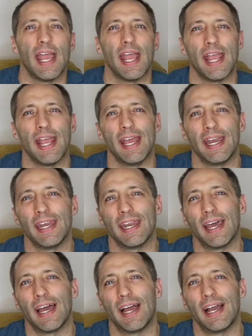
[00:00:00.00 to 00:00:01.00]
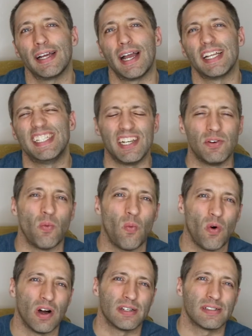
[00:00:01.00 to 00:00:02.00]
And I didn't
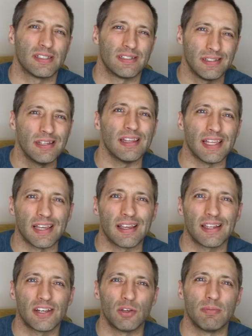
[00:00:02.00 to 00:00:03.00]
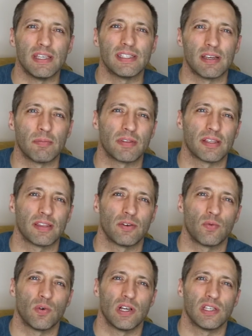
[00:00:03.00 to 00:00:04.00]
want stealing to be something
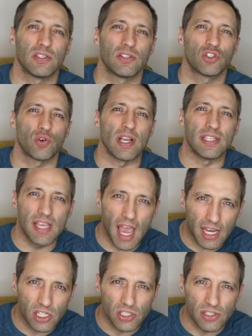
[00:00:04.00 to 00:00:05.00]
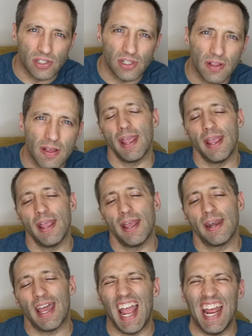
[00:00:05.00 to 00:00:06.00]
that was transactional.
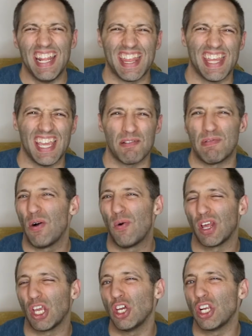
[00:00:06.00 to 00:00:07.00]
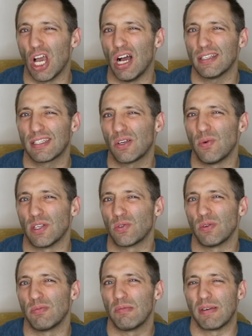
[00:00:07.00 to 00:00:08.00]
And I had to think about what a good consequence
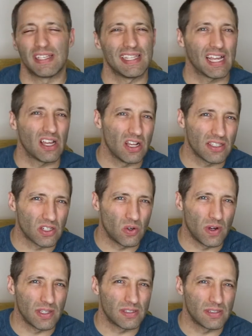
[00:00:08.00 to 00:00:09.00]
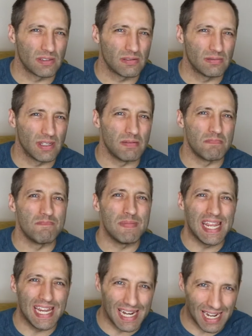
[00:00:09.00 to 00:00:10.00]
would be because that consequence didn't
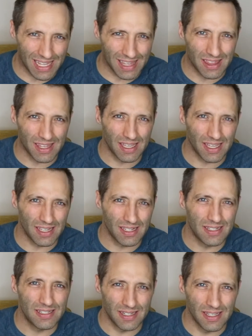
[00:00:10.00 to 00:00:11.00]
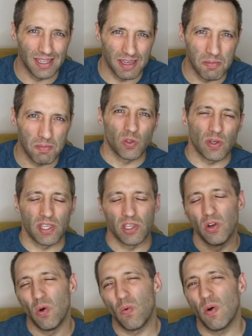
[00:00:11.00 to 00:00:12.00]
mean anything to him. So I said,
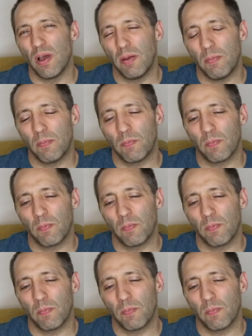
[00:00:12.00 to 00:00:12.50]
you know what?